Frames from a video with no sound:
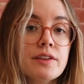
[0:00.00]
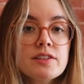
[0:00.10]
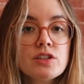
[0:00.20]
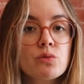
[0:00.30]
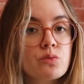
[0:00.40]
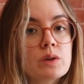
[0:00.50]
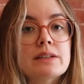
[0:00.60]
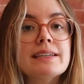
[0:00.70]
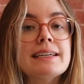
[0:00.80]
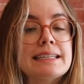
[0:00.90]
this is a
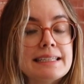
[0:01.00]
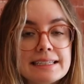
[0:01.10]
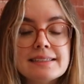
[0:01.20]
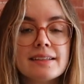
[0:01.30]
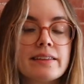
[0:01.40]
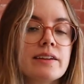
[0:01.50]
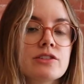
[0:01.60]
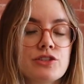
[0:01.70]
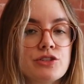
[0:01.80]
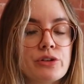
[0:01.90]
really easy thing
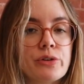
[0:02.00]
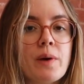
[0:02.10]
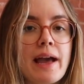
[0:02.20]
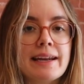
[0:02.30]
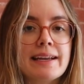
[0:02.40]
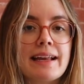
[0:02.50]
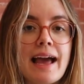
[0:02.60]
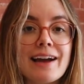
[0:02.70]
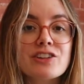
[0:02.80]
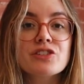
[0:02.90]
to do and it
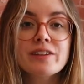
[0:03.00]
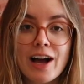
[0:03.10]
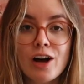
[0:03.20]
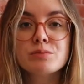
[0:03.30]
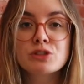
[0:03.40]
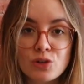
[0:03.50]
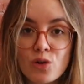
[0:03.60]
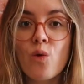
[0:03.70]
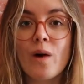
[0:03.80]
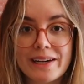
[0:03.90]
actually helps
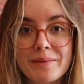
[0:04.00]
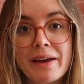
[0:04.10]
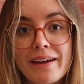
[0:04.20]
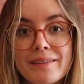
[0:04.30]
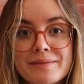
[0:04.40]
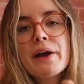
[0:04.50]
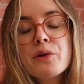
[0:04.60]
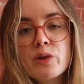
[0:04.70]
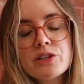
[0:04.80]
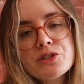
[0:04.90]
quite a bit.
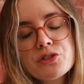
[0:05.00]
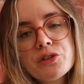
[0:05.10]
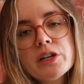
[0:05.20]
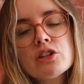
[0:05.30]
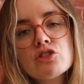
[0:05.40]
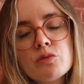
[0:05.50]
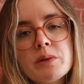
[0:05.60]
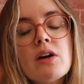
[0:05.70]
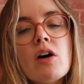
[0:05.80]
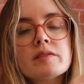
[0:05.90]
By registering to
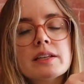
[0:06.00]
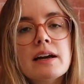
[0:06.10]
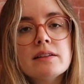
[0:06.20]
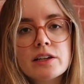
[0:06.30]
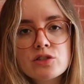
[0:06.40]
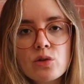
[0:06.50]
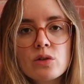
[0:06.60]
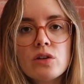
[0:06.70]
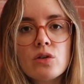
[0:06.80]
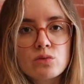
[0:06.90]
be on the
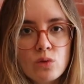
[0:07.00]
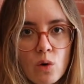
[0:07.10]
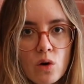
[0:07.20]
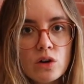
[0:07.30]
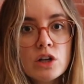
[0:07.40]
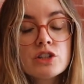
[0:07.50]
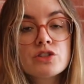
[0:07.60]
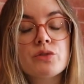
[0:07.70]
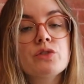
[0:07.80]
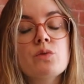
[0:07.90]
electoral roll,
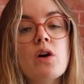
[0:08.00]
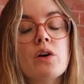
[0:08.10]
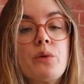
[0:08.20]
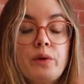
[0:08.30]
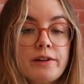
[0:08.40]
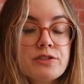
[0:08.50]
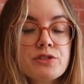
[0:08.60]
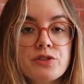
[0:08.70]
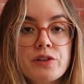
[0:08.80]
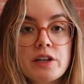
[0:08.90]
so you are
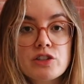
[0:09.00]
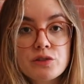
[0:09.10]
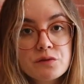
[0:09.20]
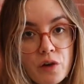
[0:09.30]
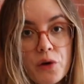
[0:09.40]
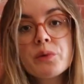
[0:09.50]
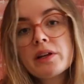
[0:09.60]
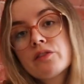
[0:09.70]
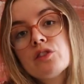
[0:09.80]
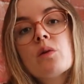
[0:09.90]
registering to vote
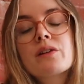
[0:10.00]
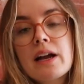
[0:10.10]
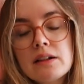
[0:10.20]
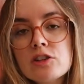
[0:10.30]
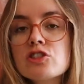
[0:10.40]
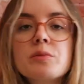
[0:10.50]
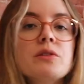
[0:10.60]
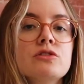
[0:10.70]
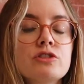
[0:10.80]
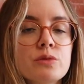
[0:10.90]
if you are
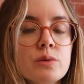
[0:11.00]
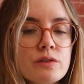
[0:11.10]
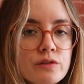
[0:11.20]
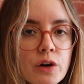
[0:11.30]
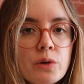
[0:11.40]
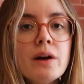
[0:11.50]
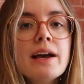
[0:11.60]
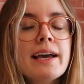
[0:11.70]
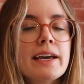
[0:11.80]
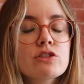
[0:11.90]
eligible to vote,
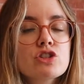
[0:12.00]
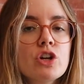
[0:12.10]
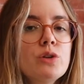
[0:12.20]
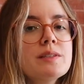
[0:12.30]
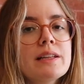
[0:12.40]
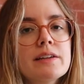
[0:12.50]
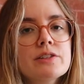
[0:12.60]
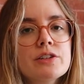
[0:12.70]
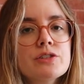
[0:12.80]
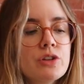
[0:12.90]
it shows
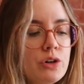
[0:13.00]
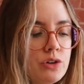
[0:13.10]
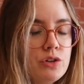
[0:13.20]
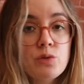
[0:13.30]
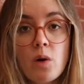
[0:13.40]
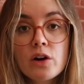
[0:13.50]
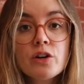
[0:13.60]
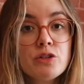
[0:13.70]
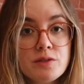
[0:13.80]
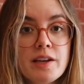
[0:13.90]
lenders you are
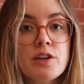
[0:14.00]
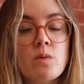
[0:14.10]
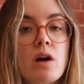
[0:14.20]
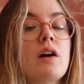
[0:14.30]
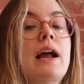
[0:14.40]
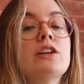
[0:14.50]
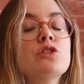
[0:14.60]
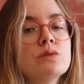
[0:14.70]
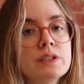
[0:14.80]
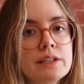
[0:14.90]
who you say you are and
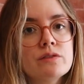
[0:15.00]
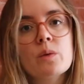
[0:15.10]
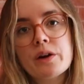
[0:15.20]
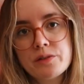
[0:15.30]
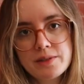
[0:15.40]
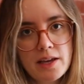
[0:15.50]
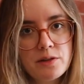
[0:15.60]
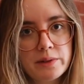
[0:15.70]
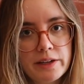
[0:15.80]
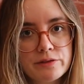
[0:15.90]
you live where you say
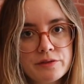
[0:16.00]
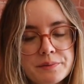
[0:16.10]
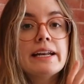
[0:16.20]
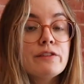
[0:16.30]
you live. And